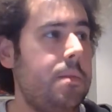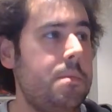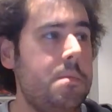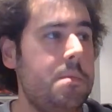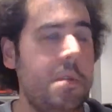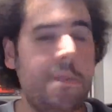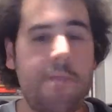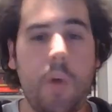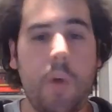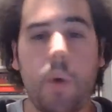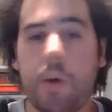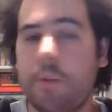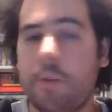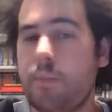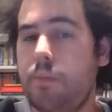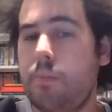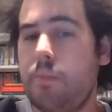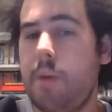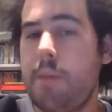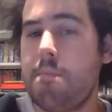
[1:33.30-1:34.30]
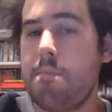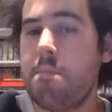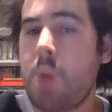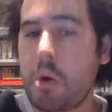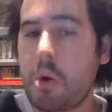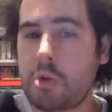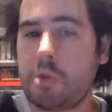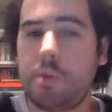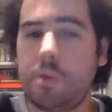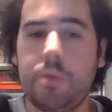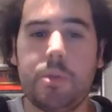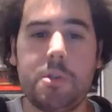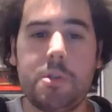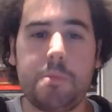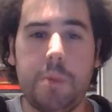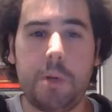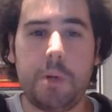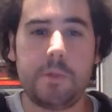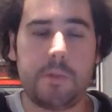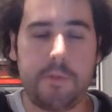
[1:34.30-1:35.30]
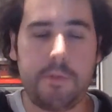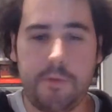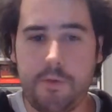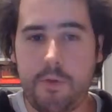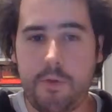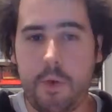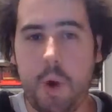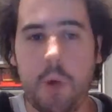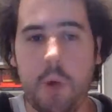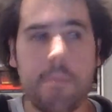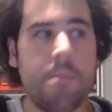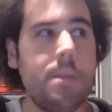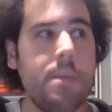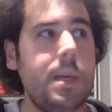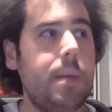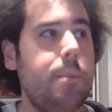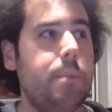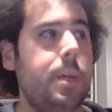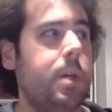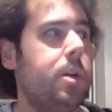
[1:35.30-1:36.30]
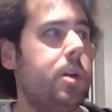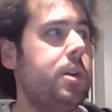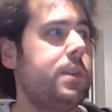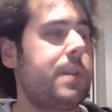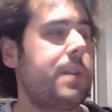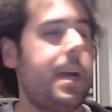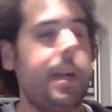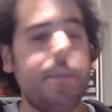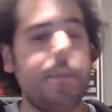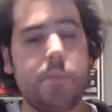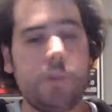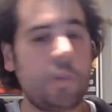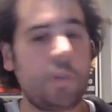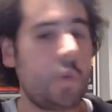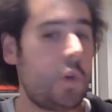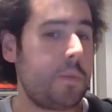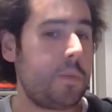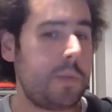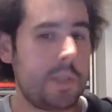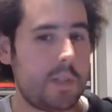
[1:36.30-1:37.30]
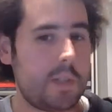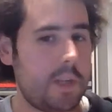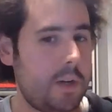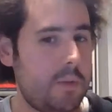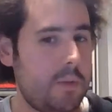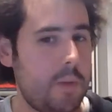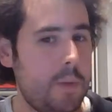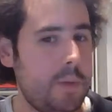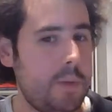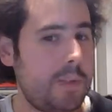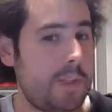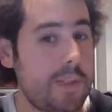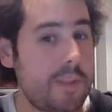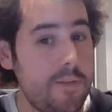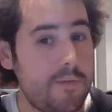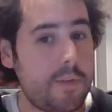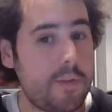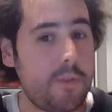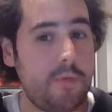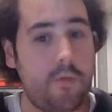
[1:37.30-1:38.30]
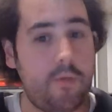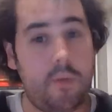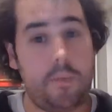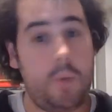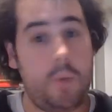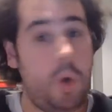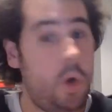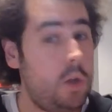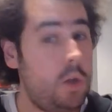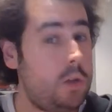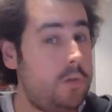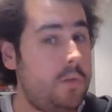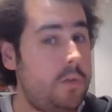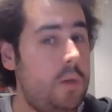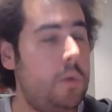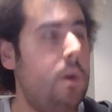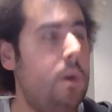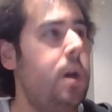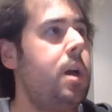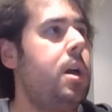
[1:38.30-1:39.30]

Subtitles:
evoke an emotional response from me, because I absorb these kind of moments different from all of you.